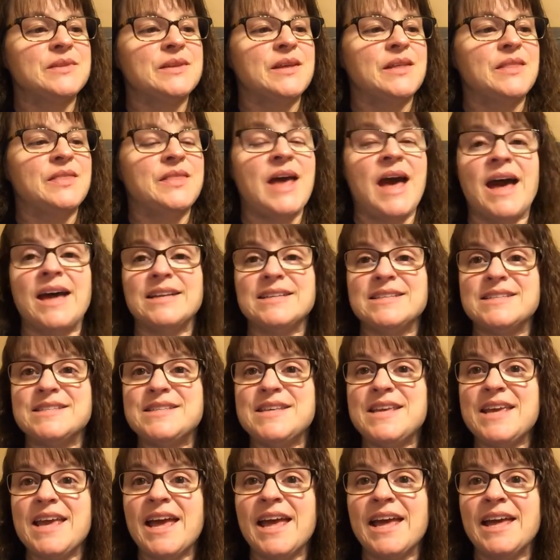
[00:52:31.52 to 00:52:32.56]
That's
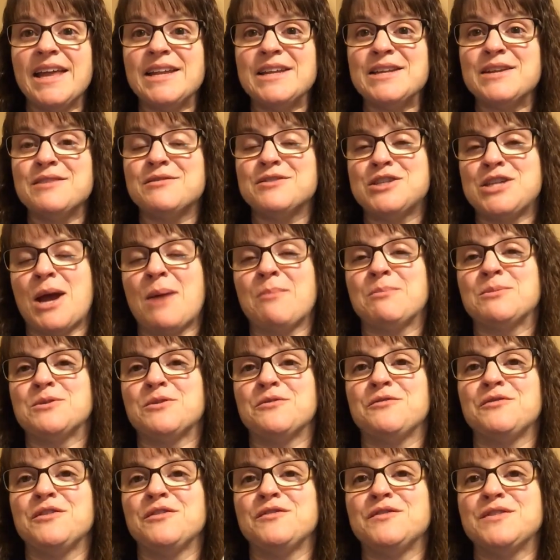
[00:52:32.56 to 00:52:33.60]
the end of chapter
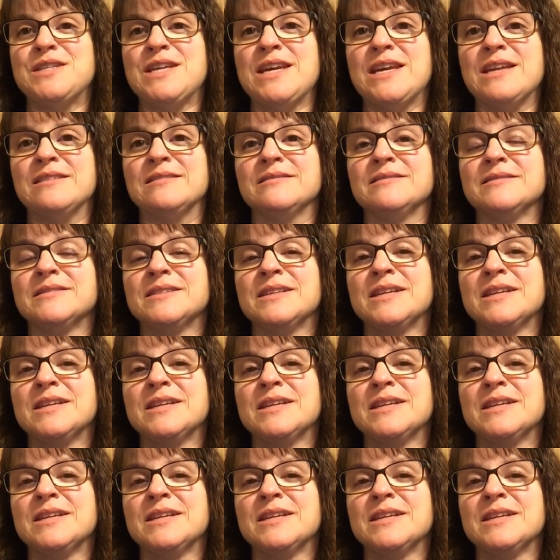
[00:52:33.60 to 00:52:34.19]
15.